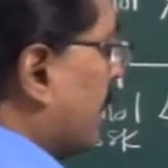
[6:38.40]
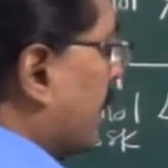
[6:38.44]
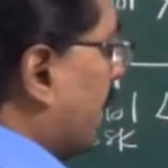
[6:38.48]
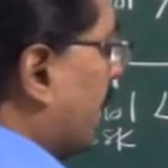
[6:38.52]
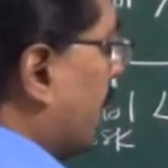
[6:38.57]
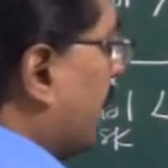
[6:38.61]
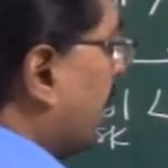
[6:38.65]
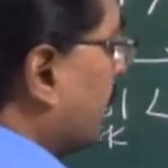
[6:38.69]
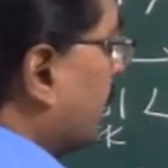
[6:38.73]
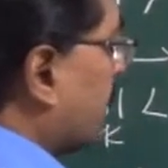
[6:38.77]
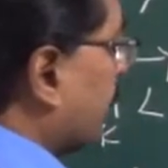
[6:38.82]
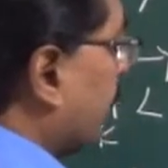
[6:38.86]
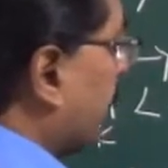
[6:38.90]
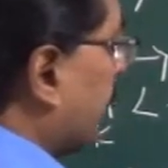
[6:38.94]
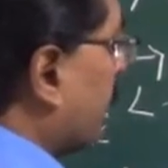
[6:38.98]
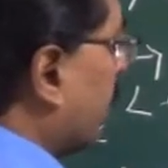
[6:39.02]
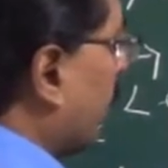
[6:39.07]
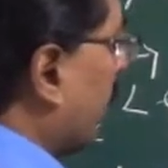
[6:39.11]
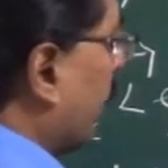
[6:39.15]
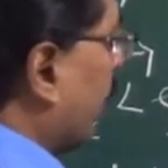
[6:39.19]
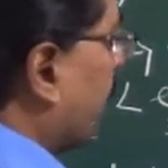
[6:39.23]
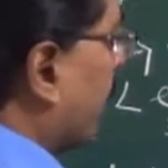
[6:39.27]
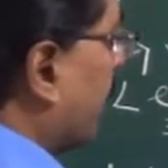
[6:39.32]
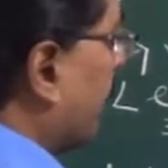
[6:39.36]
as we
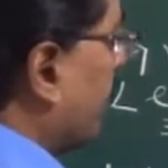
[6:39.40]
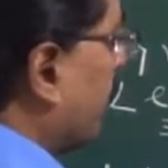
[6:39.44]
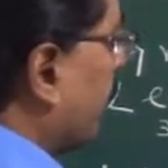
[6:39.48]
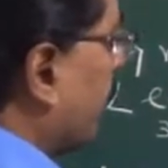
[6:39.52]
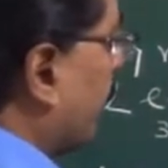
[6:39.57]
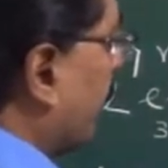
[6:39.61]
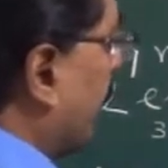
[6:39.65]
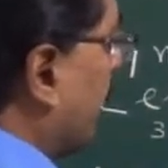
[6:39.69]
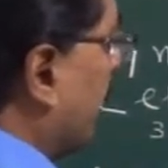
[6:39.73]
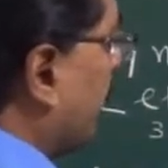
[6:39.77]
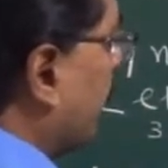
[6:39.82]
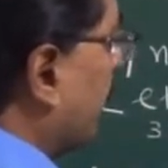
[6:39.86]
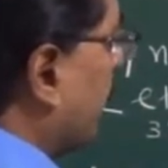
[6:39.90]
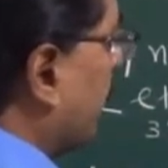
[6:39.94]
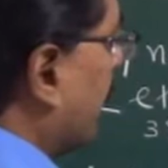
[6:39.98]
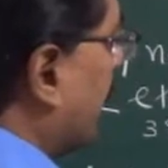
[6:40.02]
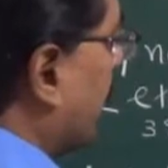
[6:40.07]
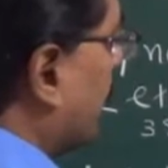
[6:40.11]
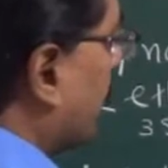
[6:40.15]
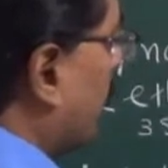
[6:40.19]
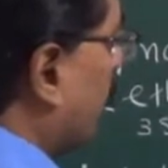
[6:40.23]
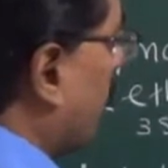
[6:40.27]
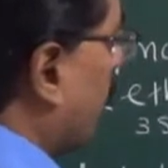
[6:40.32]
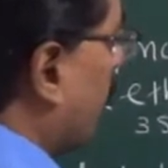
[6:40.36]
go from primary
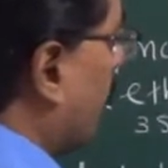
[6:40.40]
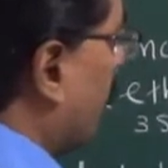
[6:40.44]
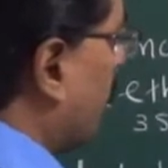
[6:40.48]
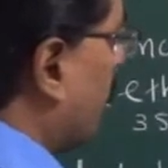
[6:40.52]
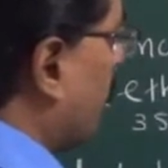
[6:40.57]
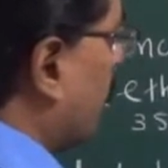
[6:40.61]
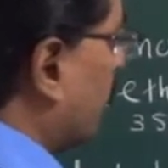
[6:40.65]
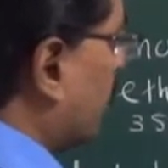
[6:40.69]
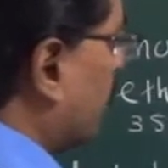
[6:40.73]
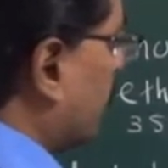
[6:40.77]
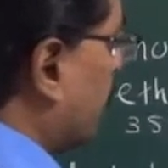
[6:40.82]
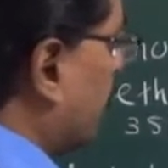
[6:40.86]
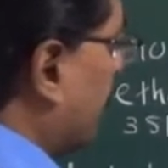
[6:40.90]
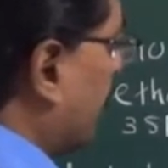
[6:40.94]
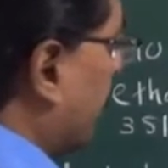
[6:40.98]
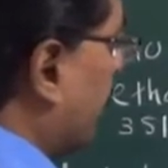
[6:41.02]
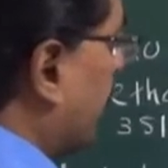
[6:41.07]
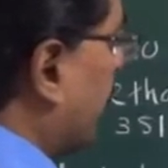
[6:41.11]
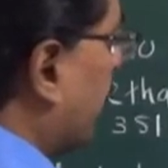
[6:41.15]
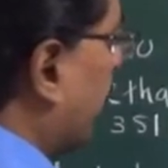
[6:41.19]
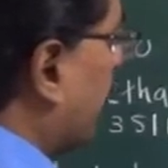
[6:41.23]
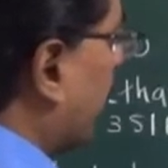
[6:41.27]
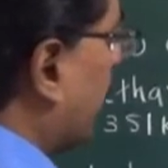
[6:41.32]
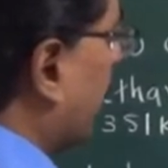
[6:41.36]
alcohol to
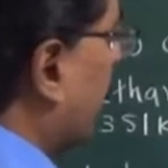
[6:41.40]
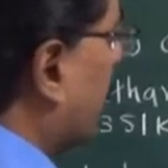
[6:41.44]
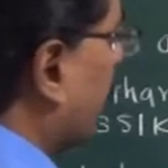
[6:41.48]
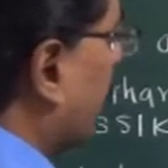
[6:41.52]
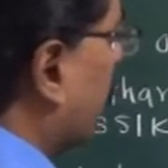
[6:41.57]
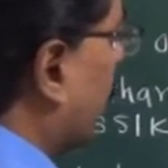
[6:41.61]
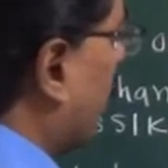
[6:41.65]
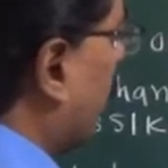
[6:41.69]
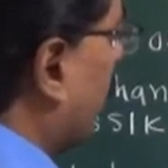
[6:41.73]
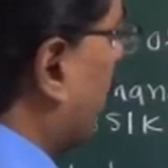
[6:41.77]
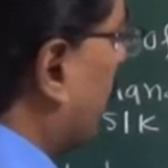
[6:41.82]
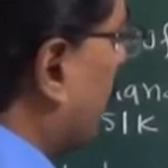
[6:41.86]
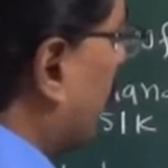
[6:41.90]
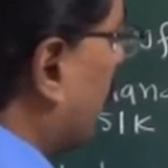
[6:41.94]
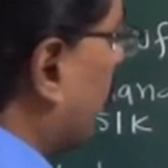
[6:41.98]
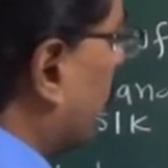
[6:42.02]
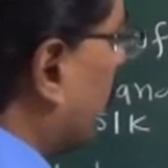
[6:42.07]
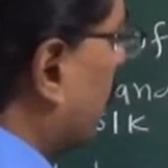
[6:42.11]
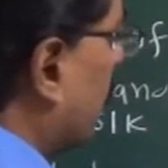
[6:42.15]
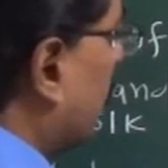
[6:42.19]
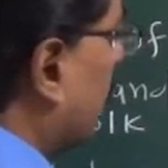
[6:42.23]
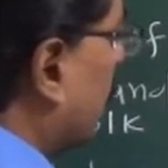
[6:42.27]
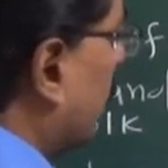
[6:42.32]
secondary alcohol,